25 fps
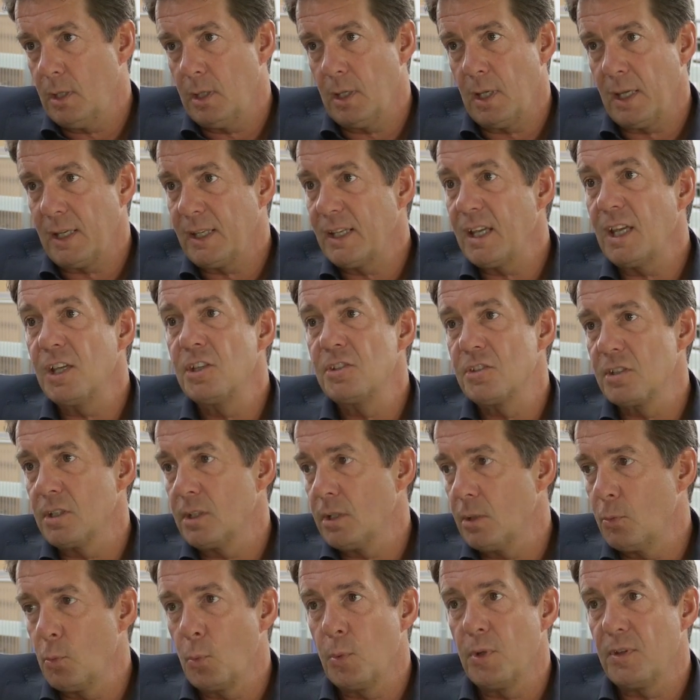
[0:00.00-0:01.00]

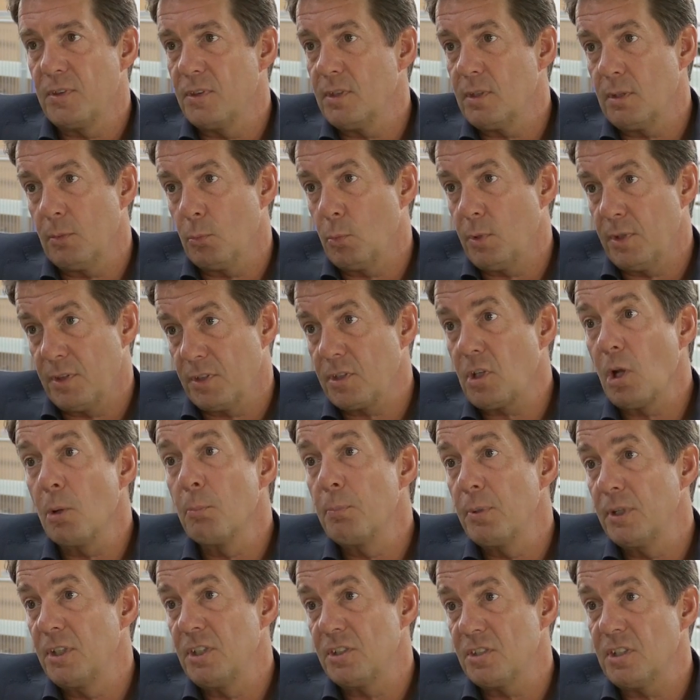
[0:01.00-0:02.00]
engaging with
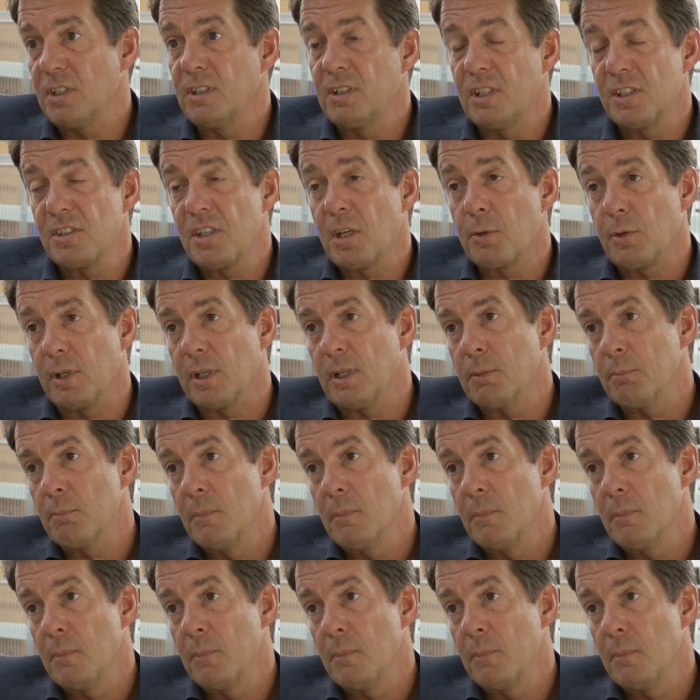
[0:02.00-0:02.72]
companies in this area.